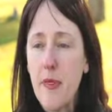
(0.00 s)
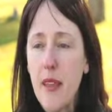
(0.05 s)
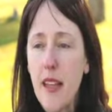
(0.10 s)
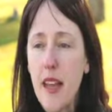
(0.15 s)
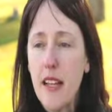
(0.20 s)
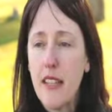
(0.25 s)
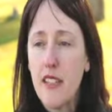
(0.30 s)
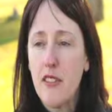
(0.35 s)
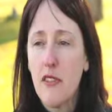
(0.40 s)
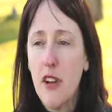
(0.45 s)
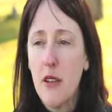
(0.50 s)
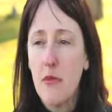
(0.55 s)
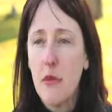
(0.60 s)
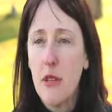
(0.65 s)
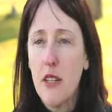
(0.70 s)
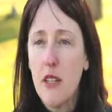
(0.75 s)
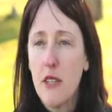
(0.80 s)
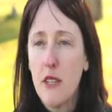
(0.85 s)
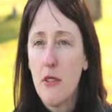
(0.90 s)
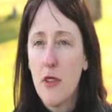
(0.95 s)
asked if I'd
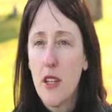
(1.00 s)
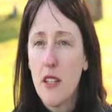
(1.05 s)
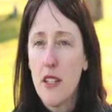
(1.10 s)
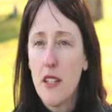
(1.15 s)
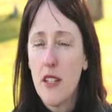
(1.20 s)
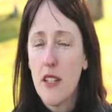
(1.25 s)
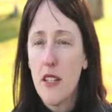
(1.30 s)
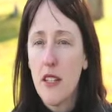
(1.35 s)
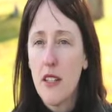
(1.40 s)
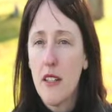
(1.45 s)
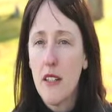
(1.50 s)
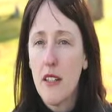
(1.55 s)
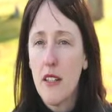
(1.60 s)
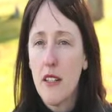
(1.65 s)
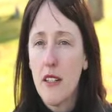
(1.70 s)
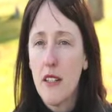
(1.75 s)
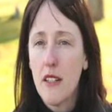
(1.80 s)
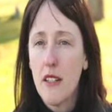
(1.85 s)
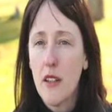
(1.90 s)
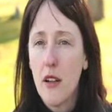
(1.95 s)
be interested in,
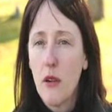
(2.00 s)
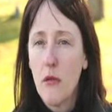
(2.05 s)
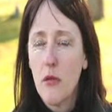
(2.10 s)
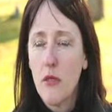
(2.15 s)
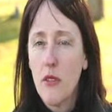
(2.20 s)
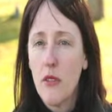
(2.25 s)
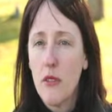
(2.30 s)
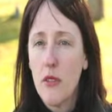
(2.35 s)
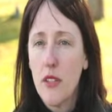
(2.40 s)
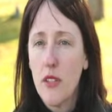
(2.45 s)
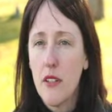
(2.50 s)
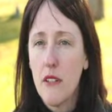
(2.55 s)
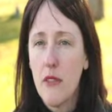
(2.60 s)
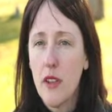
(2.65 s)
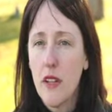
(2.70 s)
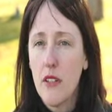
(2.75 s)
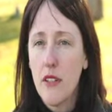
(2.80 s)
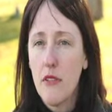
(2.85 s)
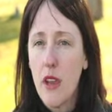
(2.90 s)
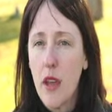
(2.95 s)
in co-producing
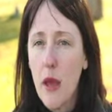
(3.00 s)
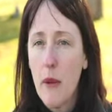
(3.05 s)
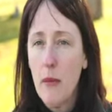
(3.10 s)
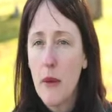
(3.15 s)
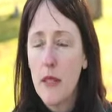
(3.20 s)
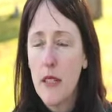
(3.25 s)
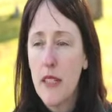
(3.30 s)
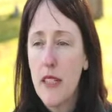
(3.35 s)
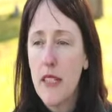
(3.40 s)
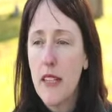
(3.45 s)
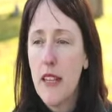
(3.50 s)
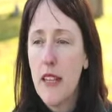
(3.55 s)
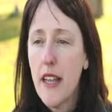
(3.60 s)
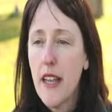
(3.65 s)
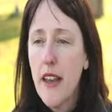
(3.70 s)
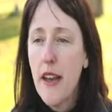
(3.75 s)
Relative Happiness.